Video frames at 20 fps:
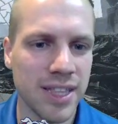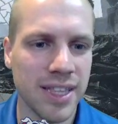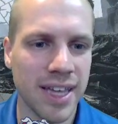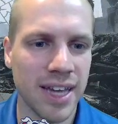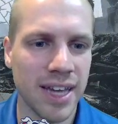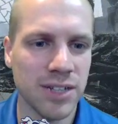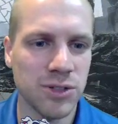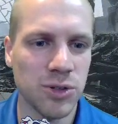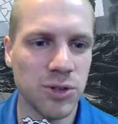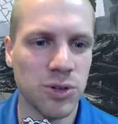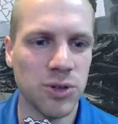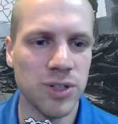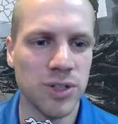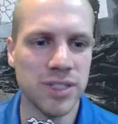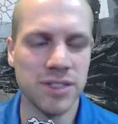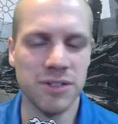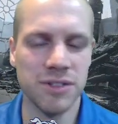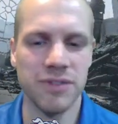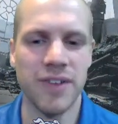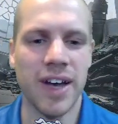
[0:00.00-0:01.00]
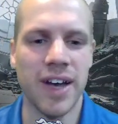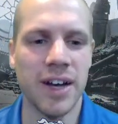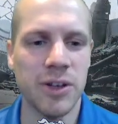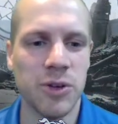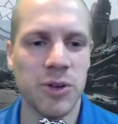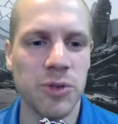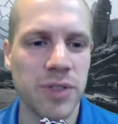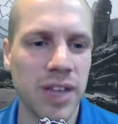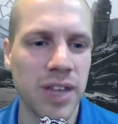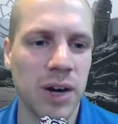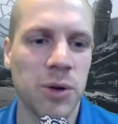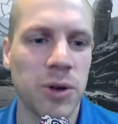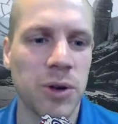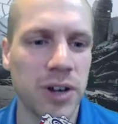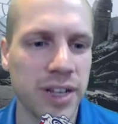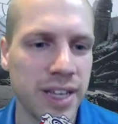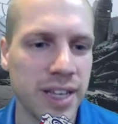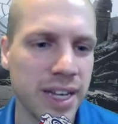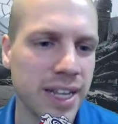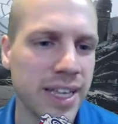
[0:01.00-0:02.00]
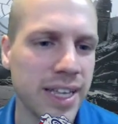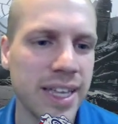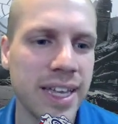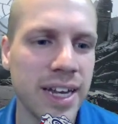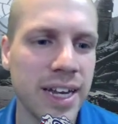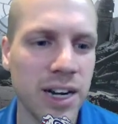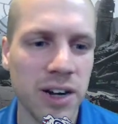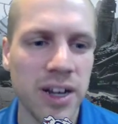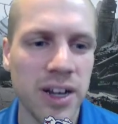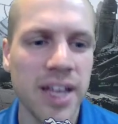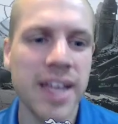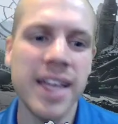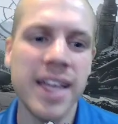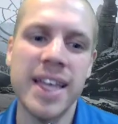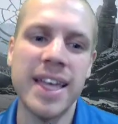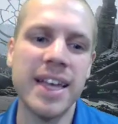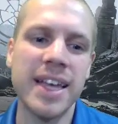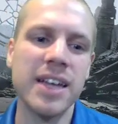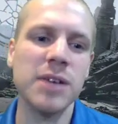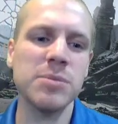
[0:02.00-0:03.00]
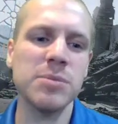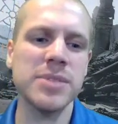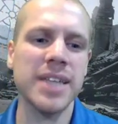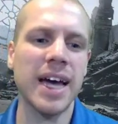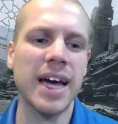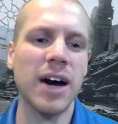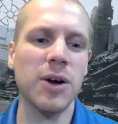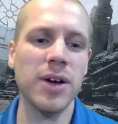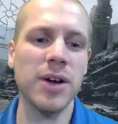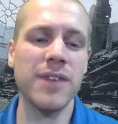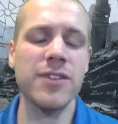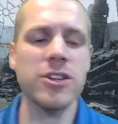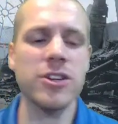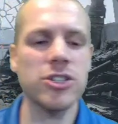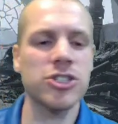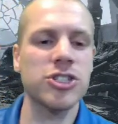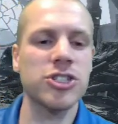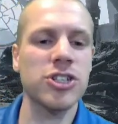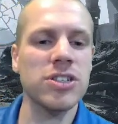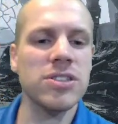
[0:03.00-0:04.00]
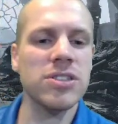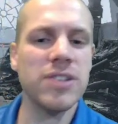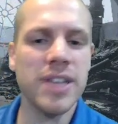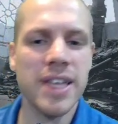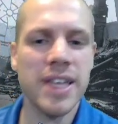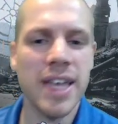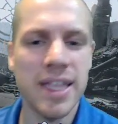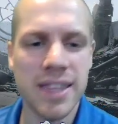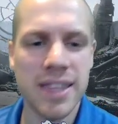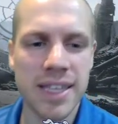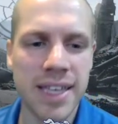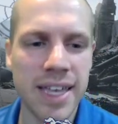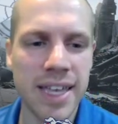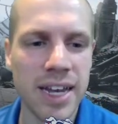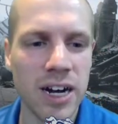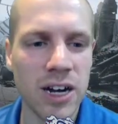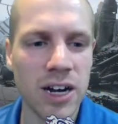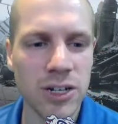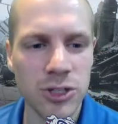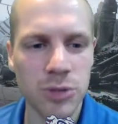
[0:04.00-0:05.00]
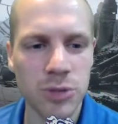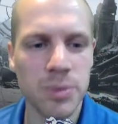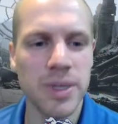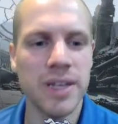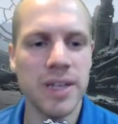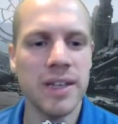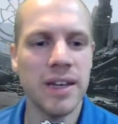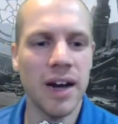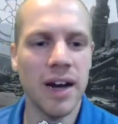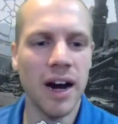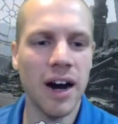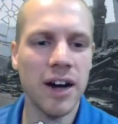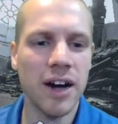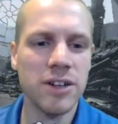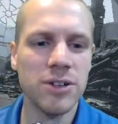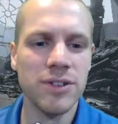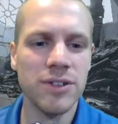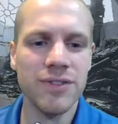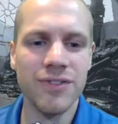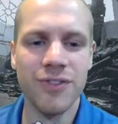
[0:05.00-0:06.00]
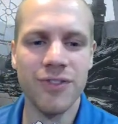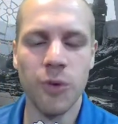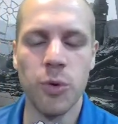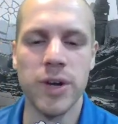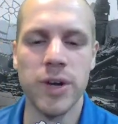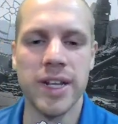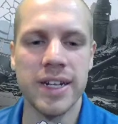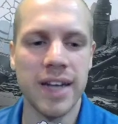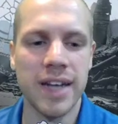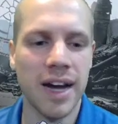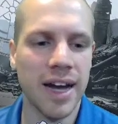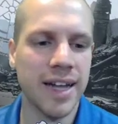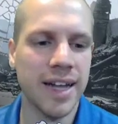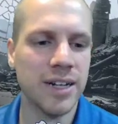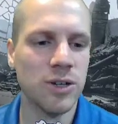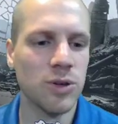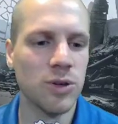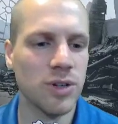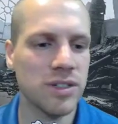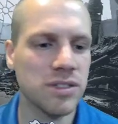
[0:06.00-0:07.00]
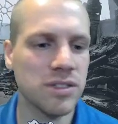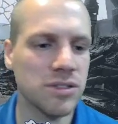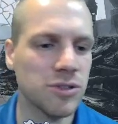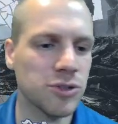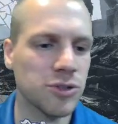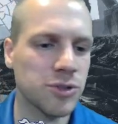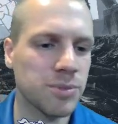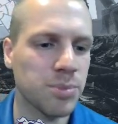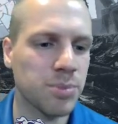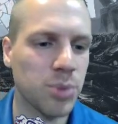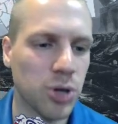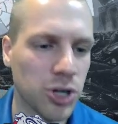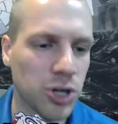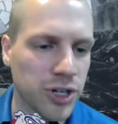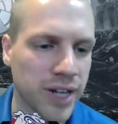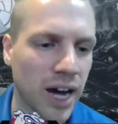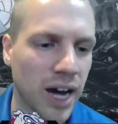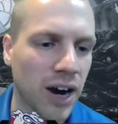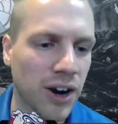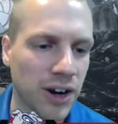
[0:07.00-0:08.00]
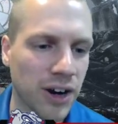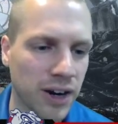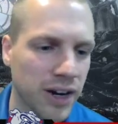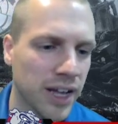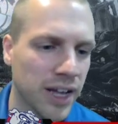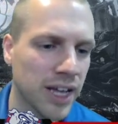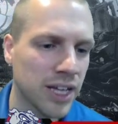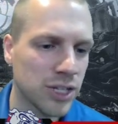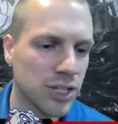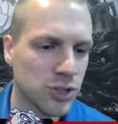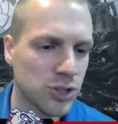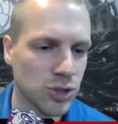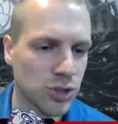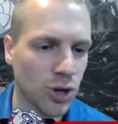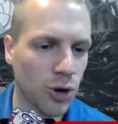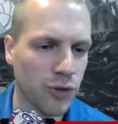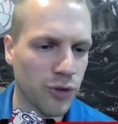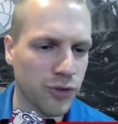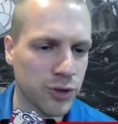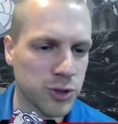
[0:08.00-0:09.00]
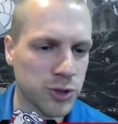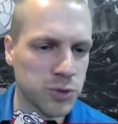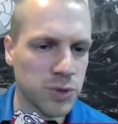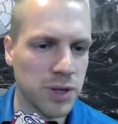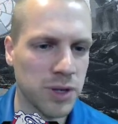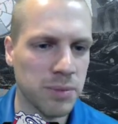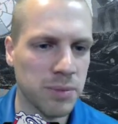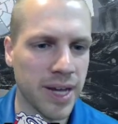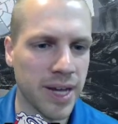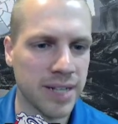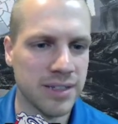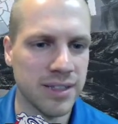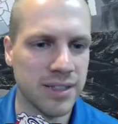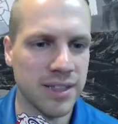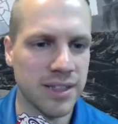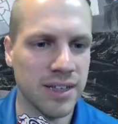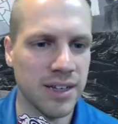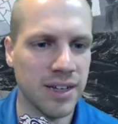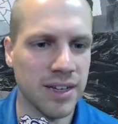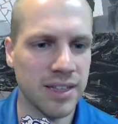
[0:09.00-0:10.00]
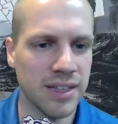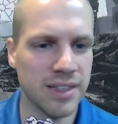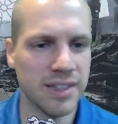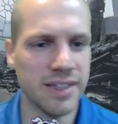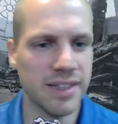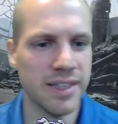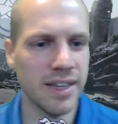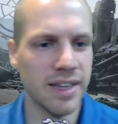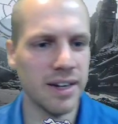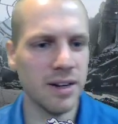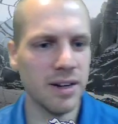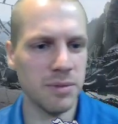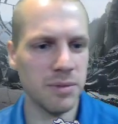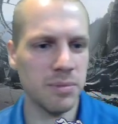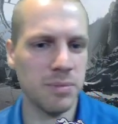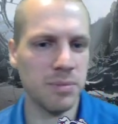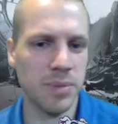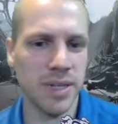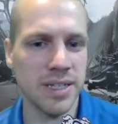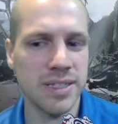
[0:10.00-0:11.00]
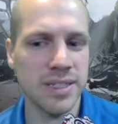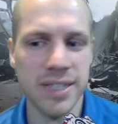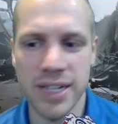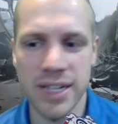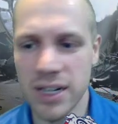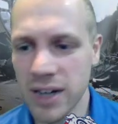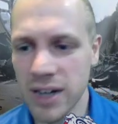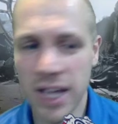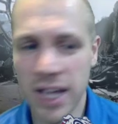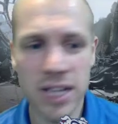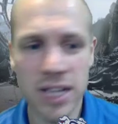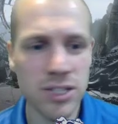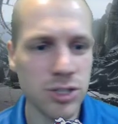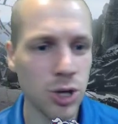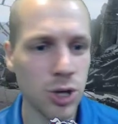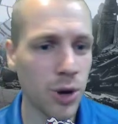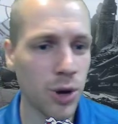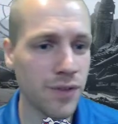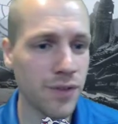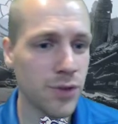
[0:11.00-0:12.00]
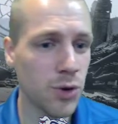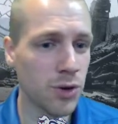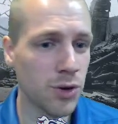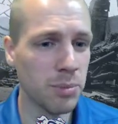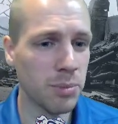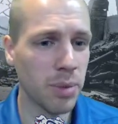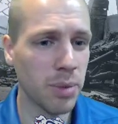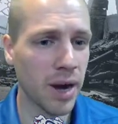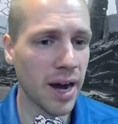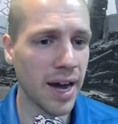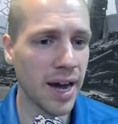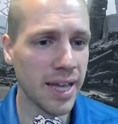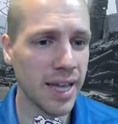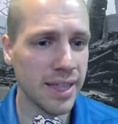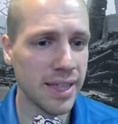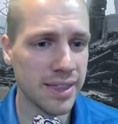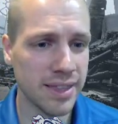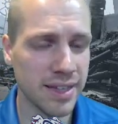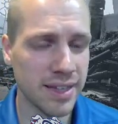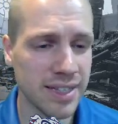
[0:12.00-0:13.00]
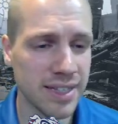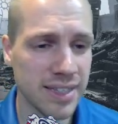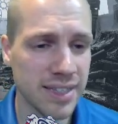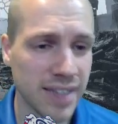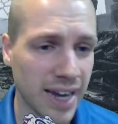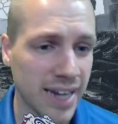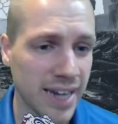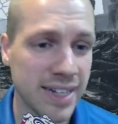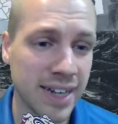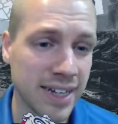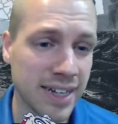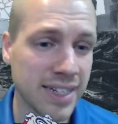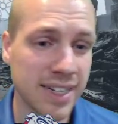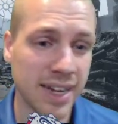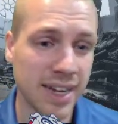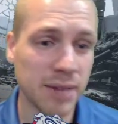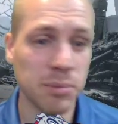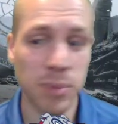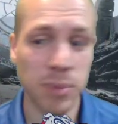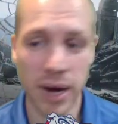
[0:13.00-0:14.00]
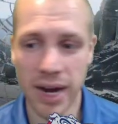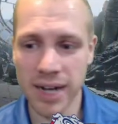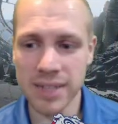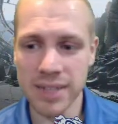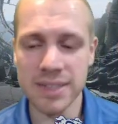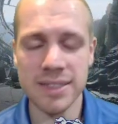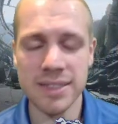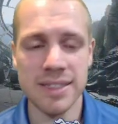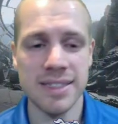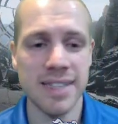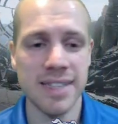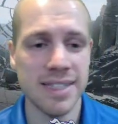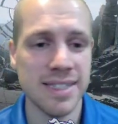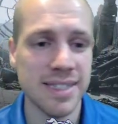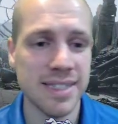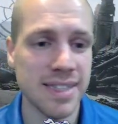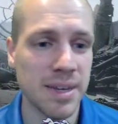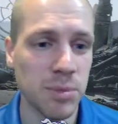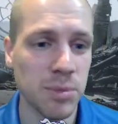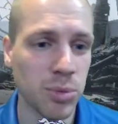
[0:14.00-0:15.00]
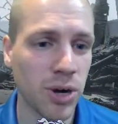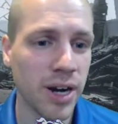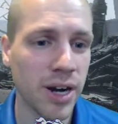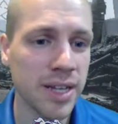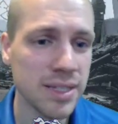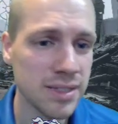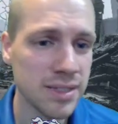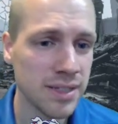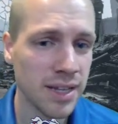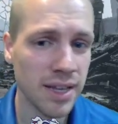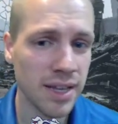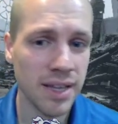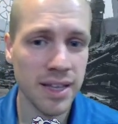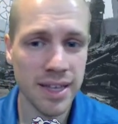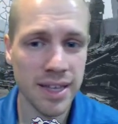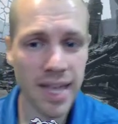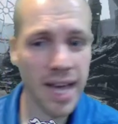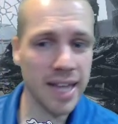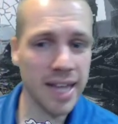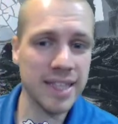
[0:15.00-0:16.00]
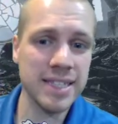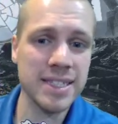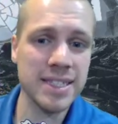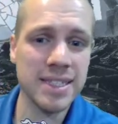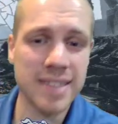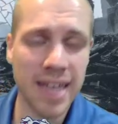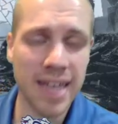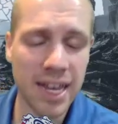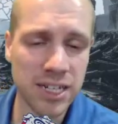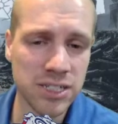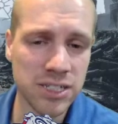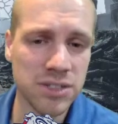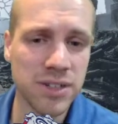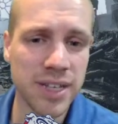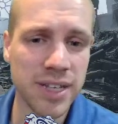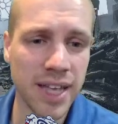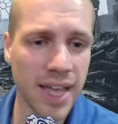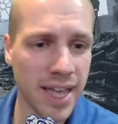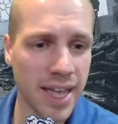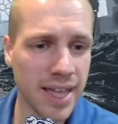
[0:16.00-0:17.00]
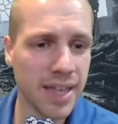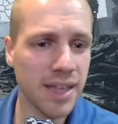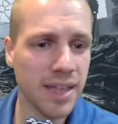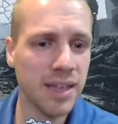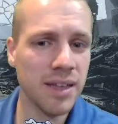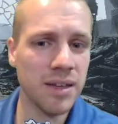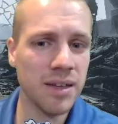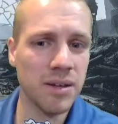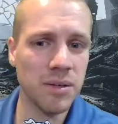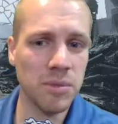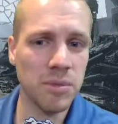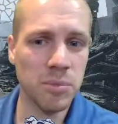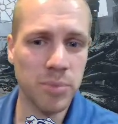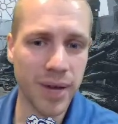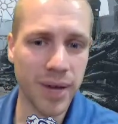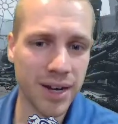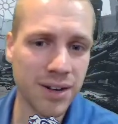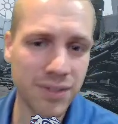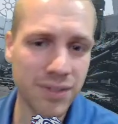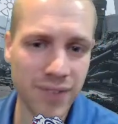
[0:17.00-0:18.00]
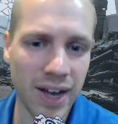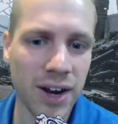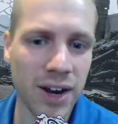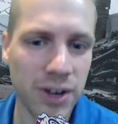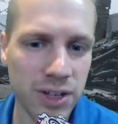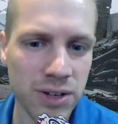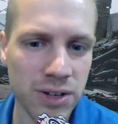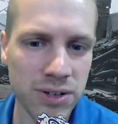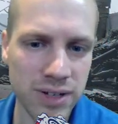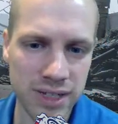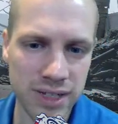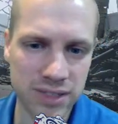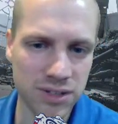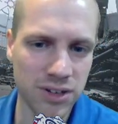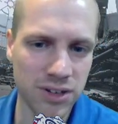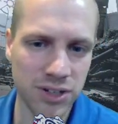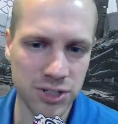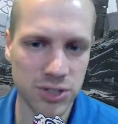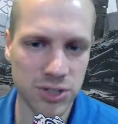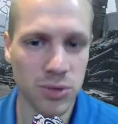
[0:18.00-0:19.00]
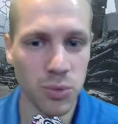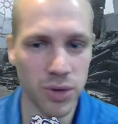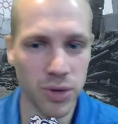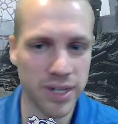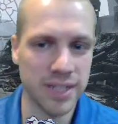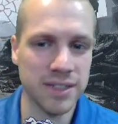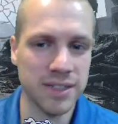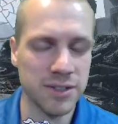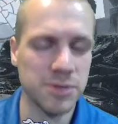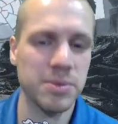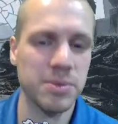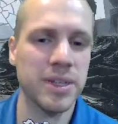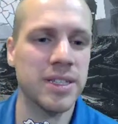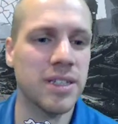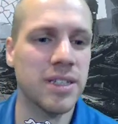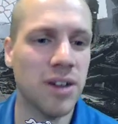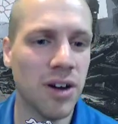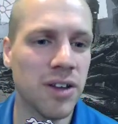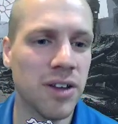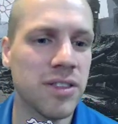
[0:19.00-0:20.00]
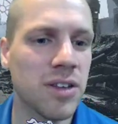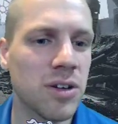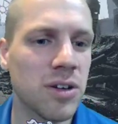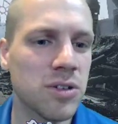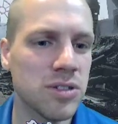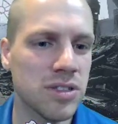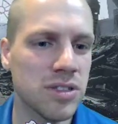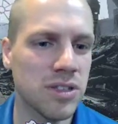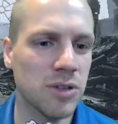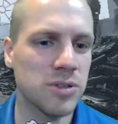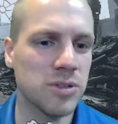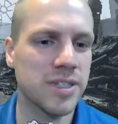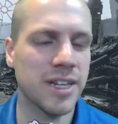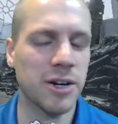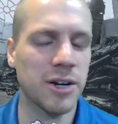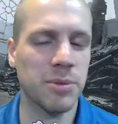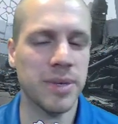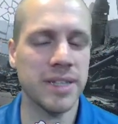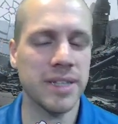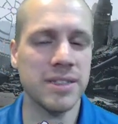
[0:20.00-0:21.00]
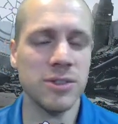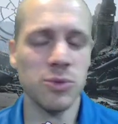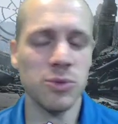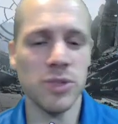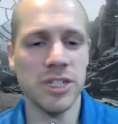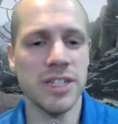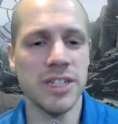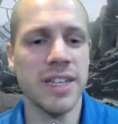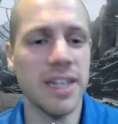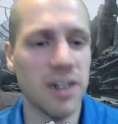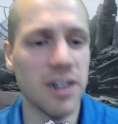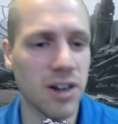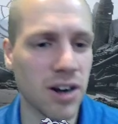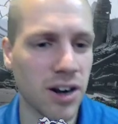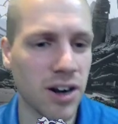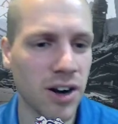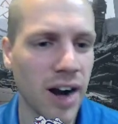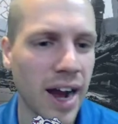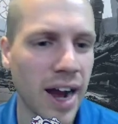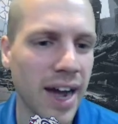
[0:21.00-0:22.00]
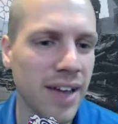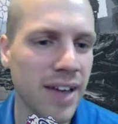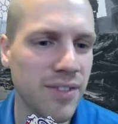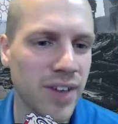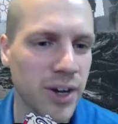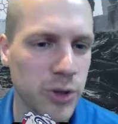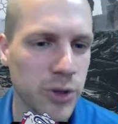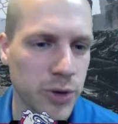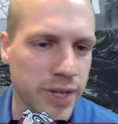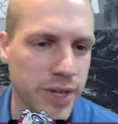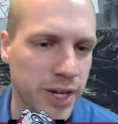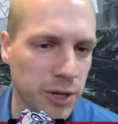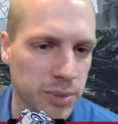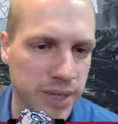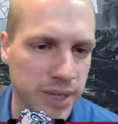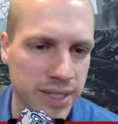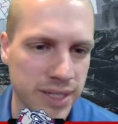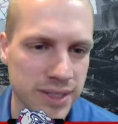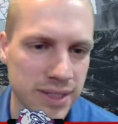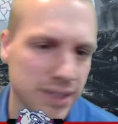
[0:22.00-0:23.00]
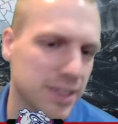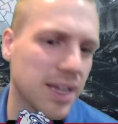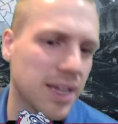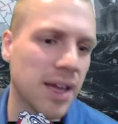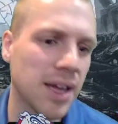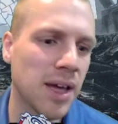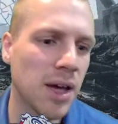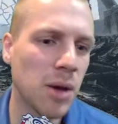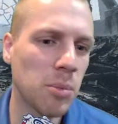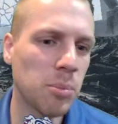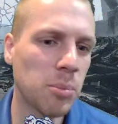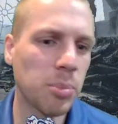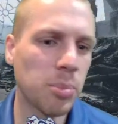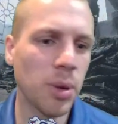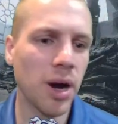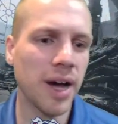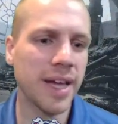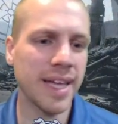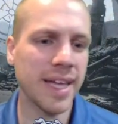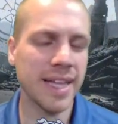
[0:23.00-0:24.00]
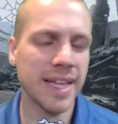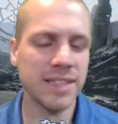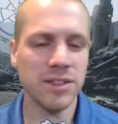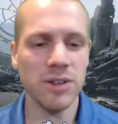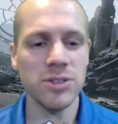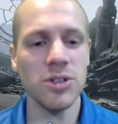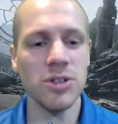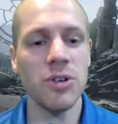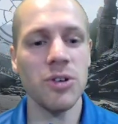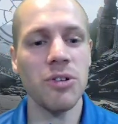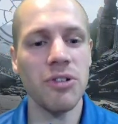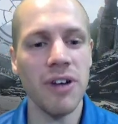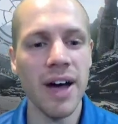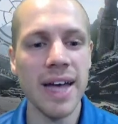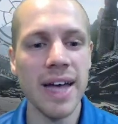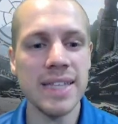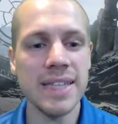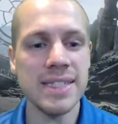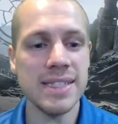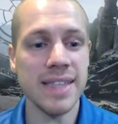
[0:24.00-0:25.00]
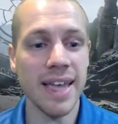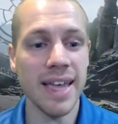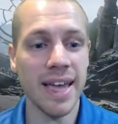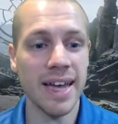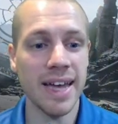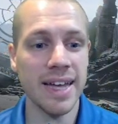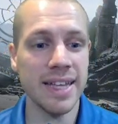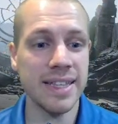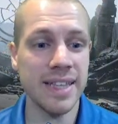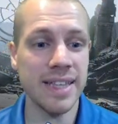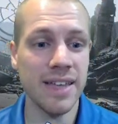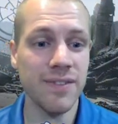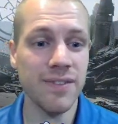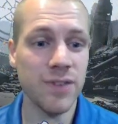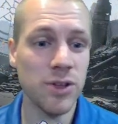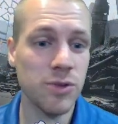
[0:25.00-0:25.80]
actual crystal value that we're getting here. It comes out, if you're just looking at the gear, to be 149 crystals per dollar. So if we swing back to the gear piece here, so if you were to buy the $9.99 box, since that's the same price, yeah, this is actually a better value as long as you're wanting to spend it on those gear pieces, which again are high value gear pieces. But it's also less than if you